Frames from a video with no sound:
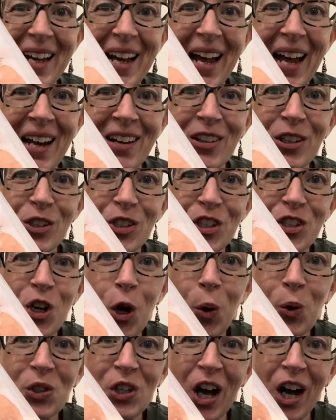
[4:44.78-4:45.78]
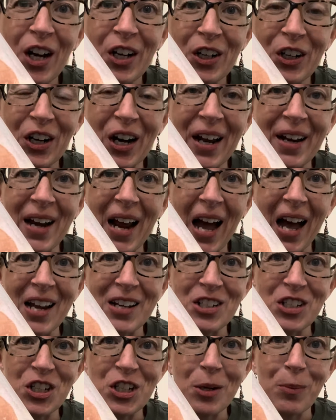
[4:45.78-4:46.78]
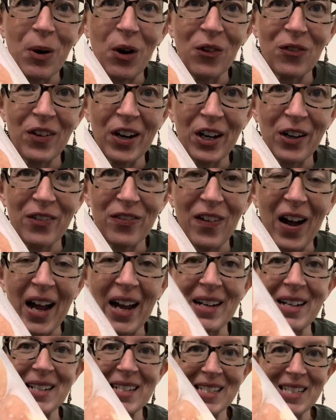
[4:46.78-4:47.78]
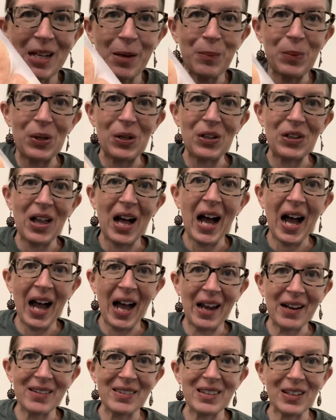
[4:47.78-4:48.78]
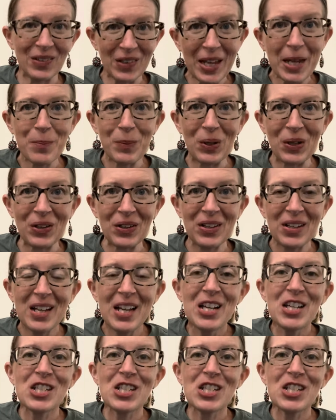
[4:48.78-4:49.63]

and there's no longer a non-GMO verified symbol on the label.